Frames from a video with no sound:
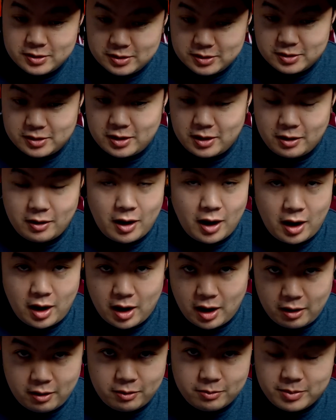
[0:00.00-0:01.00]
You know,
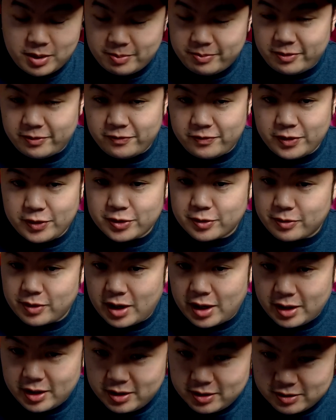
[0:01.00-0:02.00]
I remember 5th
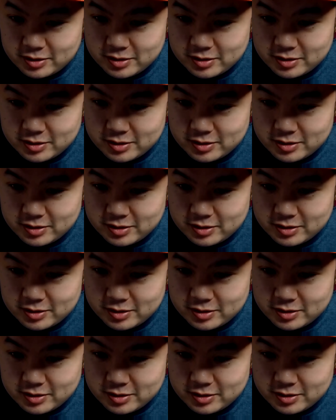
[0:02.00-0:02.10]
grade,